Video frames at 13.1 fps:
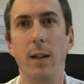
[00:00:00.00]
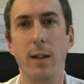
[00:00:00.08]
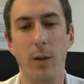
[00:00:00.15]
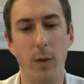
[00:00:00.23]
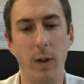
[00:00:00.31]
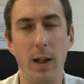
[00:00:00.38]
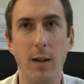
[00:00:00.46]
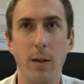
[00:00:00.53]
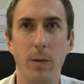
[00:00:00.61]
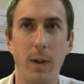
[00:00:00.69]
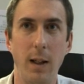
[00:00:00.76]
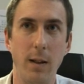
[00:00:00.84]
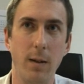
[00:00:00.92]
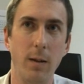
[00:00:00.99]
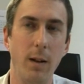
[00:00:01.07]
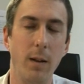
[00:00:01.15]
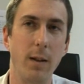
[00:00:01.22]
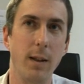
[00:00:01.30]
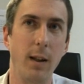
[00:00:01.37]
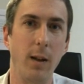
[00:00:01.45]
So the interface,
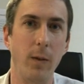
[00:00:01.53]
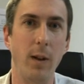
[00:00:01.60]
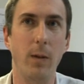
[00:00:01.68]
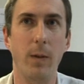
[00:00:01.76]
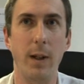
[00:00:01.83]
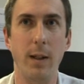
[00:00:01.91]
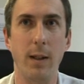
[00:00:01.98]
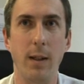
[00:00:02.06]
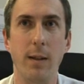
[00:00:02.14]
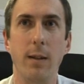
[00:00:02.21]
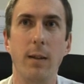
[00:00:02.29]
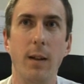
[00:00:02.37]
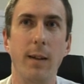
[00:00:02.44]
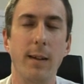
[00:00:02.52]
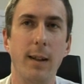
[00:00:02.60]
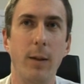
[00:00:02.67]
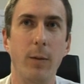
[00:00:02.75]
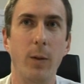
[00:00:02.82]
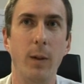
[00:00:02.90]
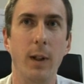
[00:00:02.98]
understanding of interfaces at this
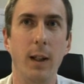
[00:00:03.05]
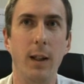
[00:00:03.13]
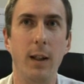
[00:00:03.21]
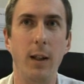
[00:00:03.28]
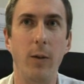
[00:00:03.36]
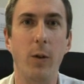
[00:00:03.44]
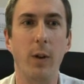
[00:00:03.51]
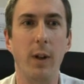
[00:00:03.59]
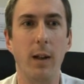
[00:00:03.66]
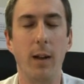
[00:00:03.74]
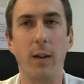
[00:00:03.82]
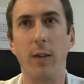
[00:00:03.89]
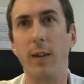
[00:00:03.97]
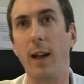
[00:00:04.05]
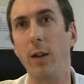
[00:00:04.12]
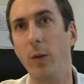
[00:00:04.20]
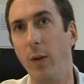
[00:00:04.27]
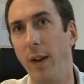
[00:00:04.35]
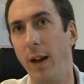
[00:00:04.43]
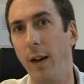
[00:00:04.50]
level, you've got to get, understand
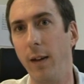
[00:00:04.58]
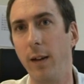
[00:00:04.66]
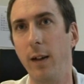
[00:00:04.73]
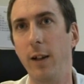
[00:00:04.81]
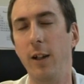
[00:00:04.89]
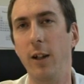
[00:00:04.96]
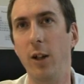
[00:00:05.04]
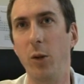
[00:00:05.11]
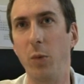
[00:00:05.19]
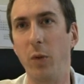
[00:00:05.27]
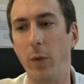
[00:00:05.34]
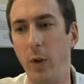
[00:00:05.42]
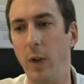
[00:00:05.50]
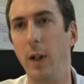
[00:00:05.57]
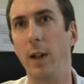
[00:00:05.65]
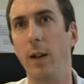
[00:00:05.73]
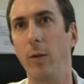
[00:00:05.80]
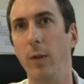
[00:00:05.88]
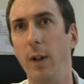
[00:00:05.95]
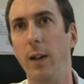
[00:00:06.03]
all that before you can
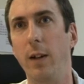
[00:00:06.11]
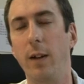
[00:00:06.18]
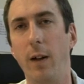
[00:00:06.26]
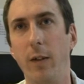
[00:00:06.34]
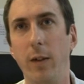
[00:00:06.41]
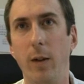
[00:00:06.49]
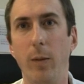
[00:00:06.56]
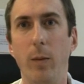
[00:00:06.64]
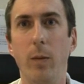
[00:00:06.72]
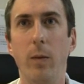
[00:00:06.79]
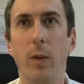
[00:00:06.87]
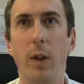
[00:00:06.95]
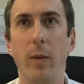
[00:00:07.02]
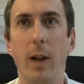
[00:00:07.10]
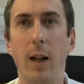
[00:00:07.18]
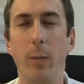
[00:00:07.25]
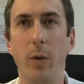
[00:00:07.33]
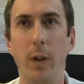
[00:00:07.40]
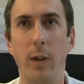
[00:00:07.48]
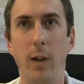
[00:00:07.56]
then really start to
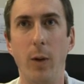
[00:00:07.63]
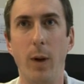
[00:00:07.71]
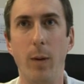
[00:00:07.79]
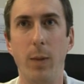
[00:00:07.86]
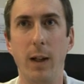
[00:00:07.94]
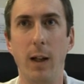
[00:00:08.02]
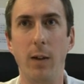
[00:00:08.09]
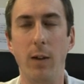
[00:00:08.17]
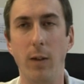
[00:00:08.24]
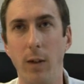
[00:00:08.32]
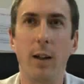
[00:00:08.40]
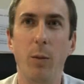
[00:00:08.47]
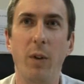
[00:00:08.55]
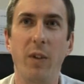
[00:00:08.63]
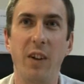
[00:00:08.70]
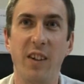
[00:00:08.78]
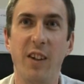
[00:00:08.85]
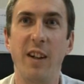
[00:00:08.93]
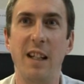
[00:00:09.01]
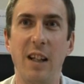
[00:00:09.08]
develop all these new applications. What's
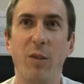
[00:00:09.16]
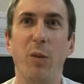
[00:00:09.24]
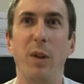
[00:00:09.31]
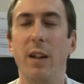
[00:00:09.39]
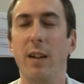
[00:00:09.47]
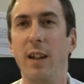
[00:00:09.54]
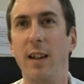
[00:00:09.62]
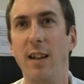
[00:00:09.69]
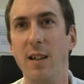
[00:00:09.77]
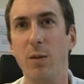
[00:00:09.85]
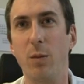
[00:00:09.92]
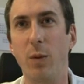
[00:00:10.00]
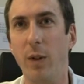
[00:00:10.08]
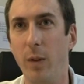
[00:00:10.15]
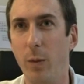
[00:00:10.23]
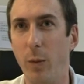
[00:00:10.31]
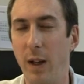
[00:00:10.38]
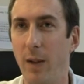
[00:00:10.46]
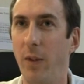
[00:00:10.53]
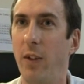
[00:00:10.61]
exciting for me, I think, is what
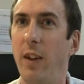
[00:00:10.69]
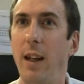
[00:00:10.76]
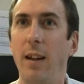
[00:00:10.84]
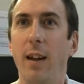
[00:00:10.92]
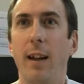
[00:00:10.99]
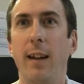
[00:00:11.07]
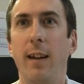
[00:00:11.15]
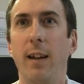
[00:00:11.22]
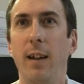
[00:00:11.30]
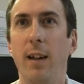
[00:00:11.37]
we haven't seen yet